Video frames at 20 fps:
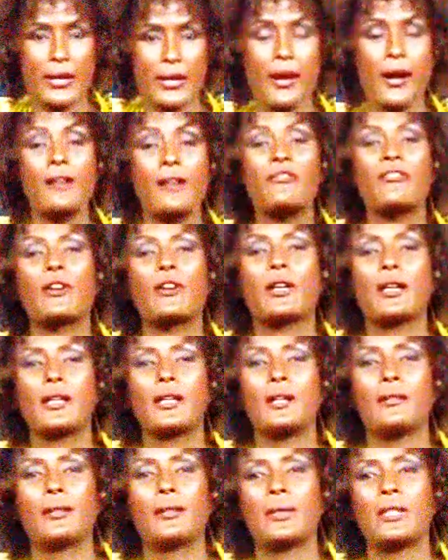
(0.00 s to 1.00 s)
and African
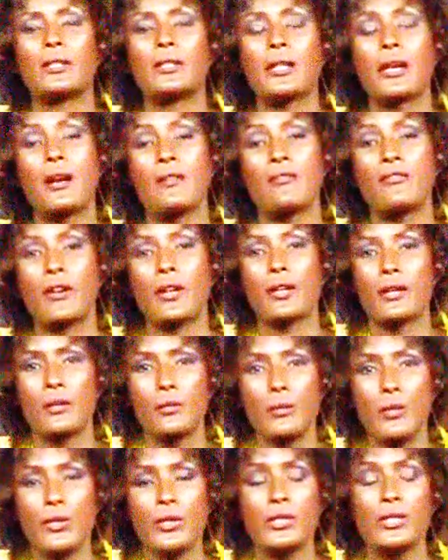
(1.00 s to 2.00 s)
government and African
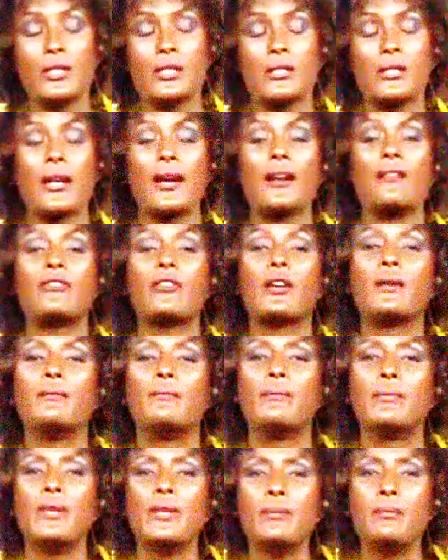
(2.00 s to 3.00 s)
communities and
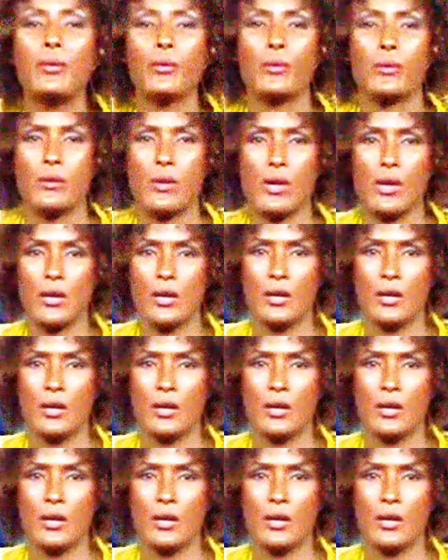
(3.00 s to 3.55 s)
African people